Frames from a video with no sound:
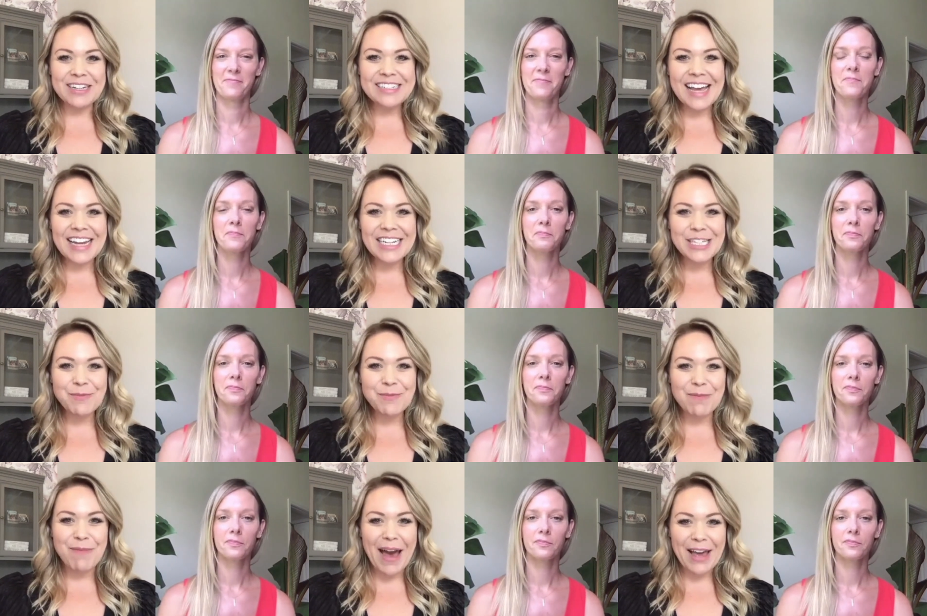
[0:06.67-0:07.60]
Speaker 1: excited to
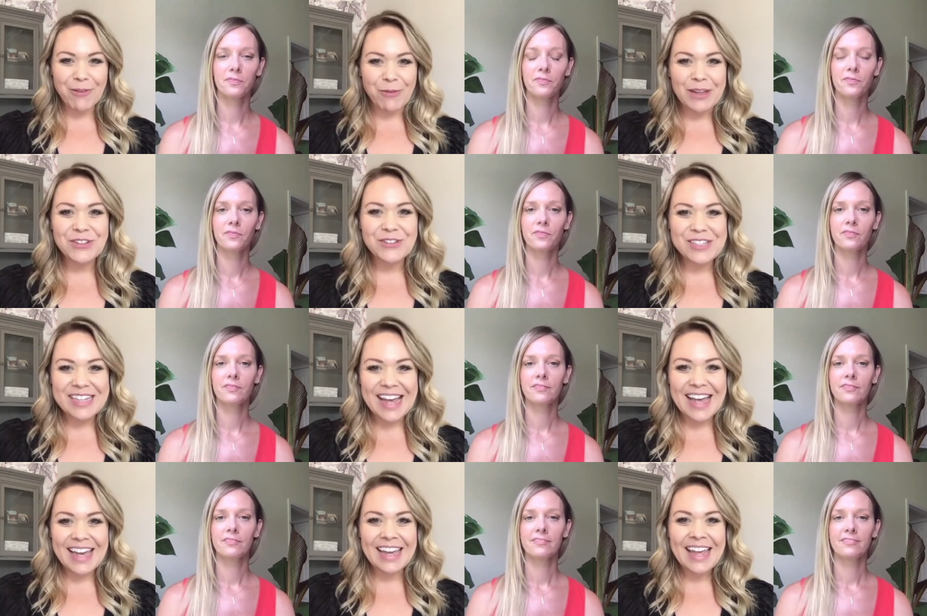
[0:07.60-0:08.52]
be back with you
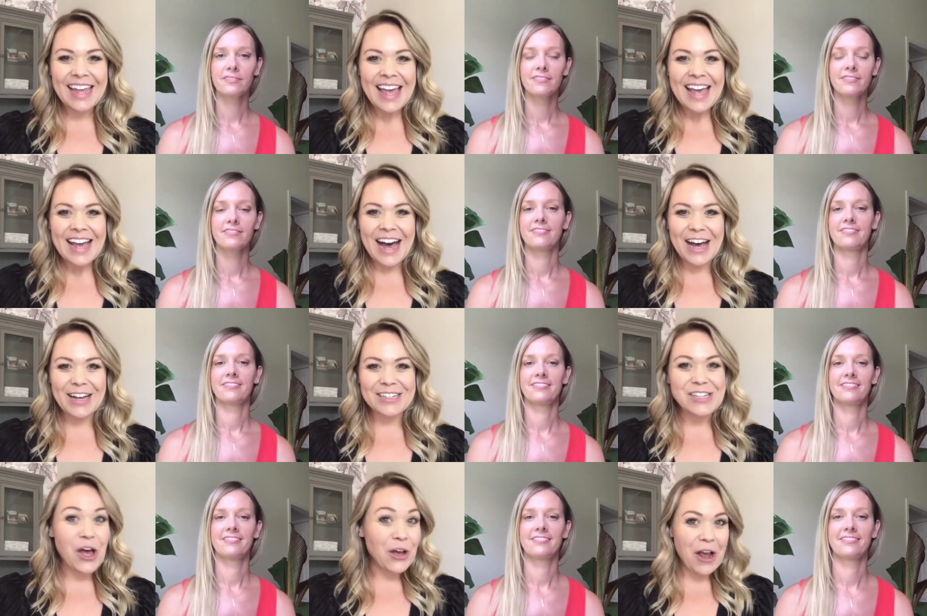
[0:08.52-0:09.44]
today
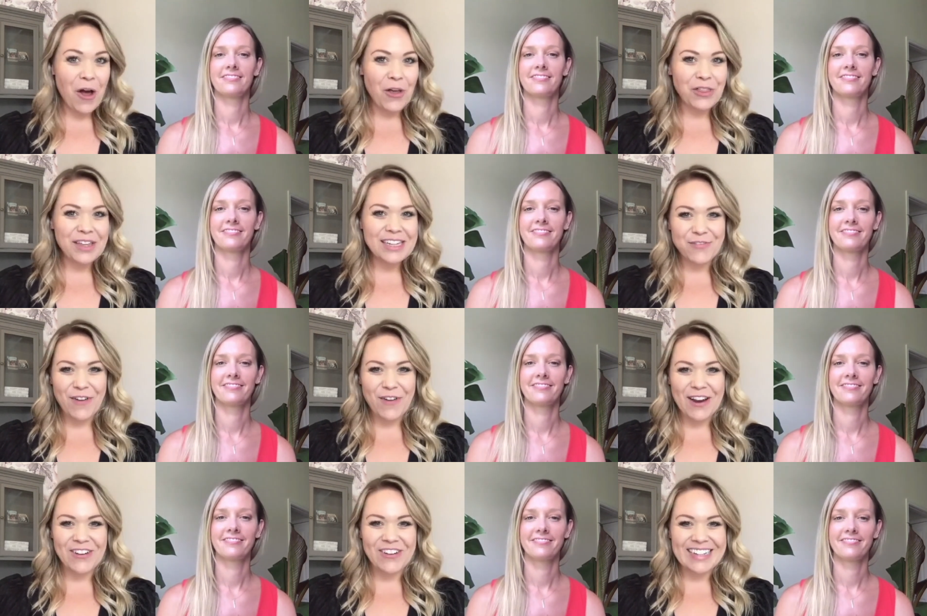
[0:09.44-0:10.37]
uh, talking all things
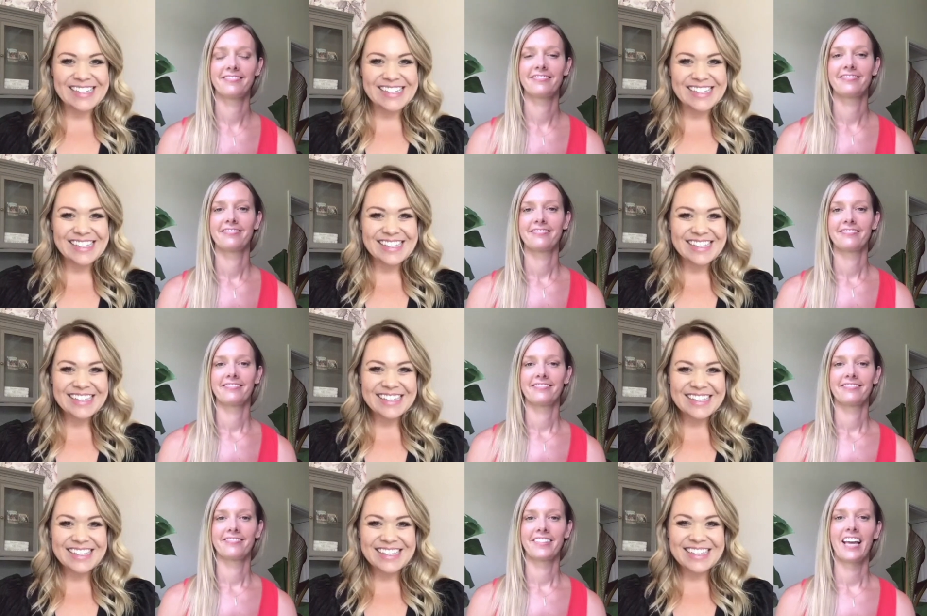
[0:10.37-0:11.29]
fragrance.
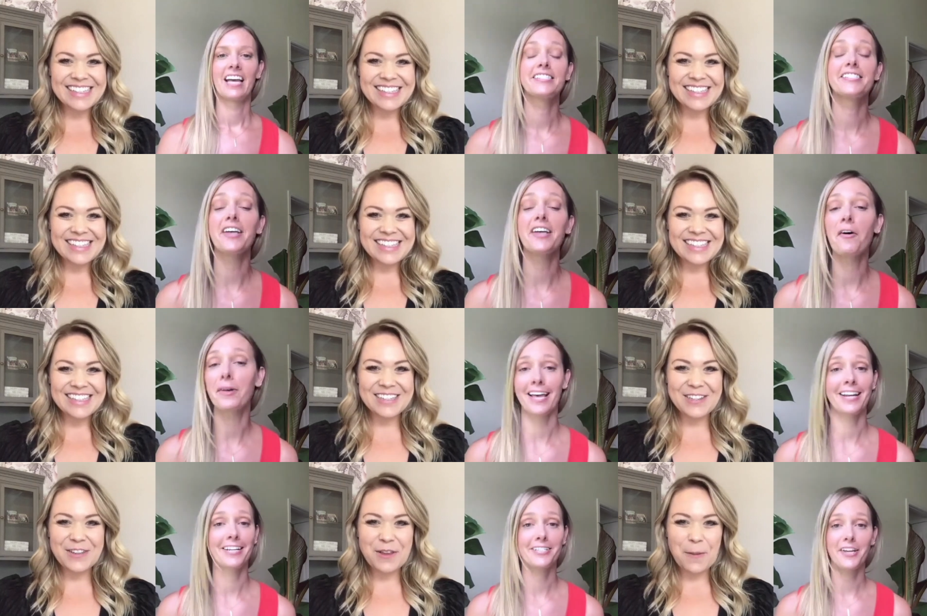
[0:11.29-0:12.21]
So
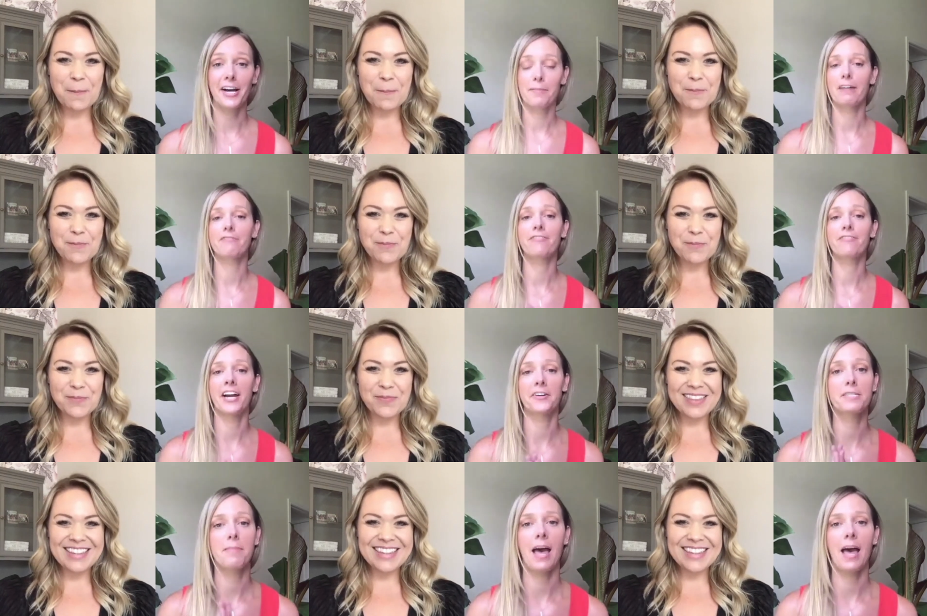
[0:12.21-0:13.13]
excited to talk about
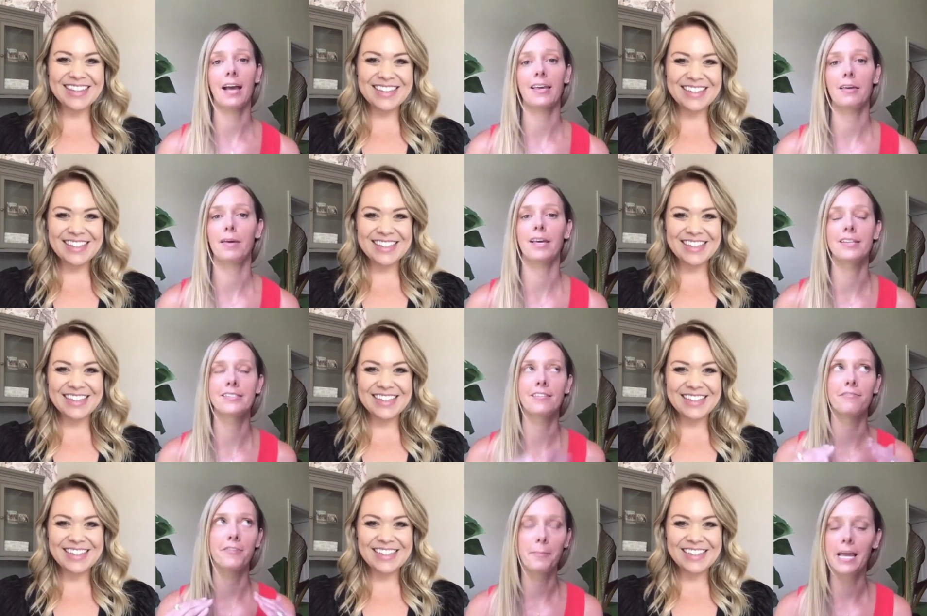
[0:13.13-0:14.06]
Speaker 2: fragrance, Maggie,
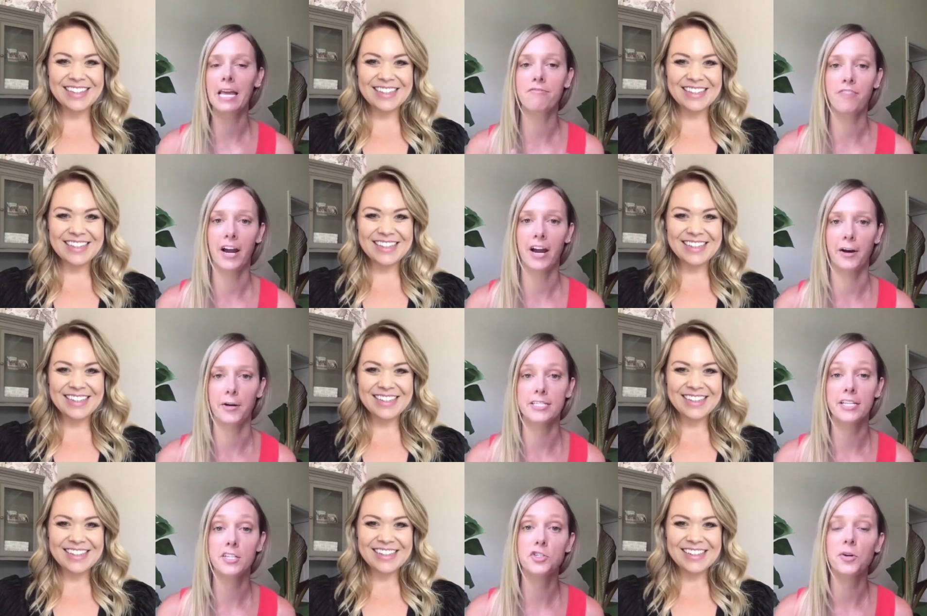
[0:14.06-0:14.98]
because for me,
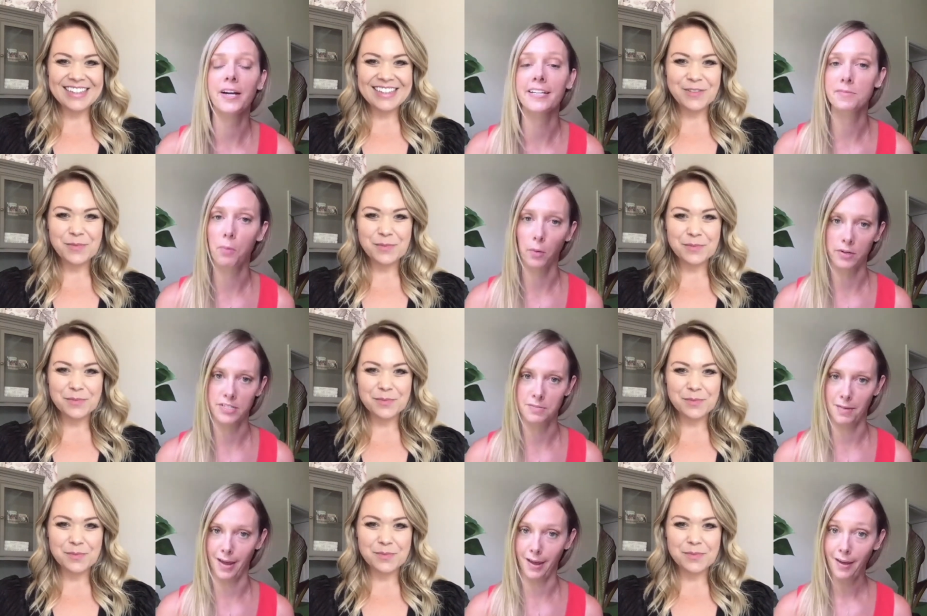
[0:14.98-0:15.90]
fragrance
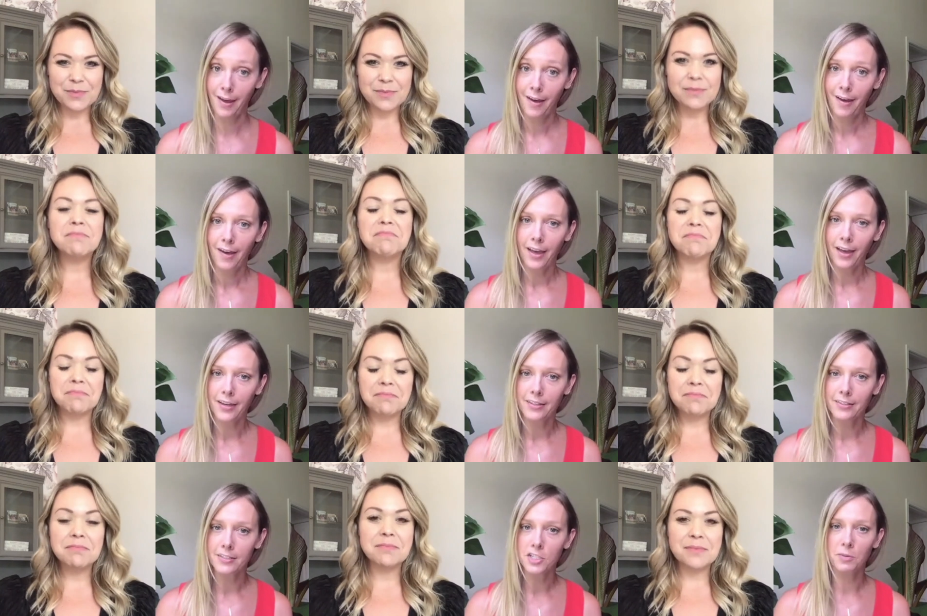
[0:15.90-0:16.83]
transports me.
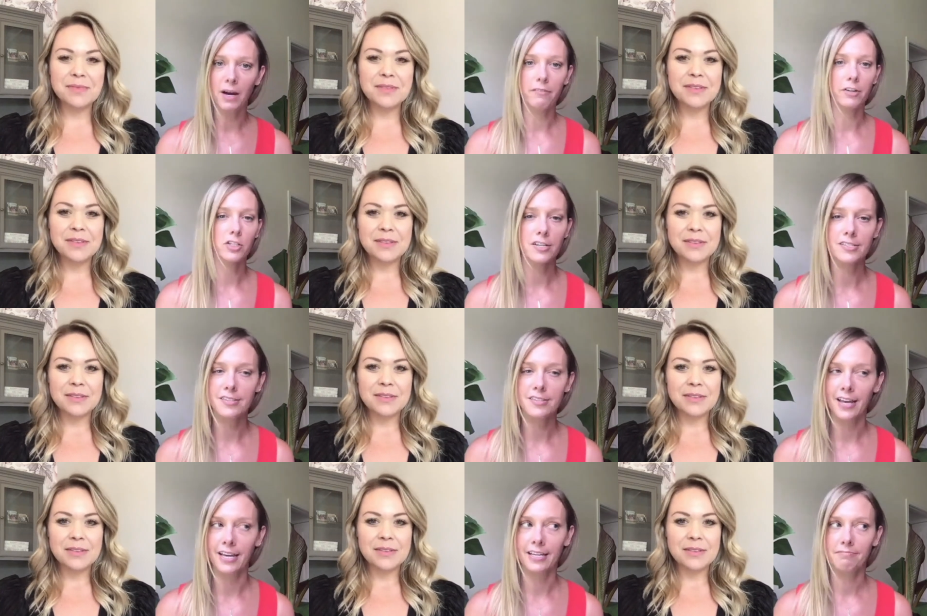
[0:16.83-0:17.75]
And do you ever
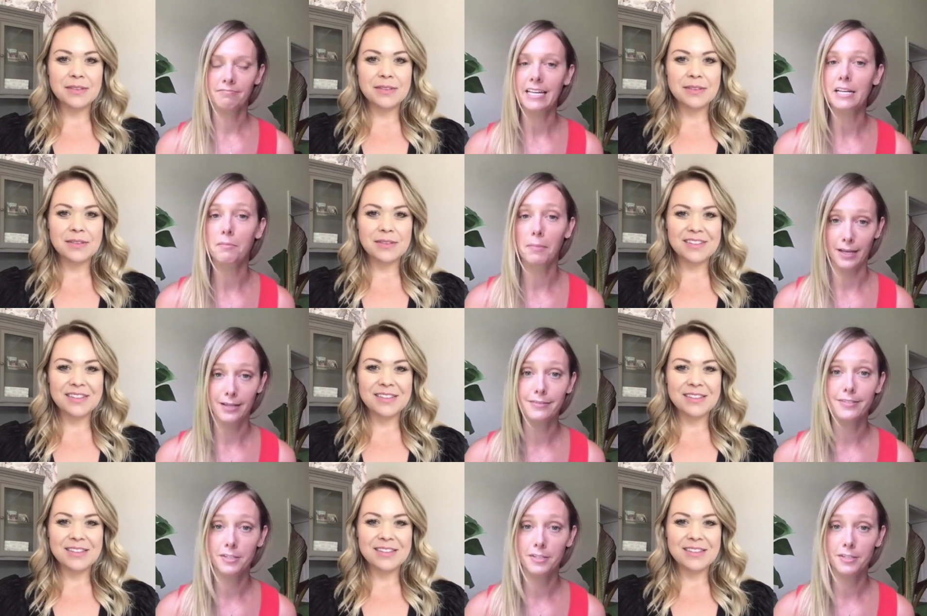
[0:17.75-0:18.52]
just like need a minute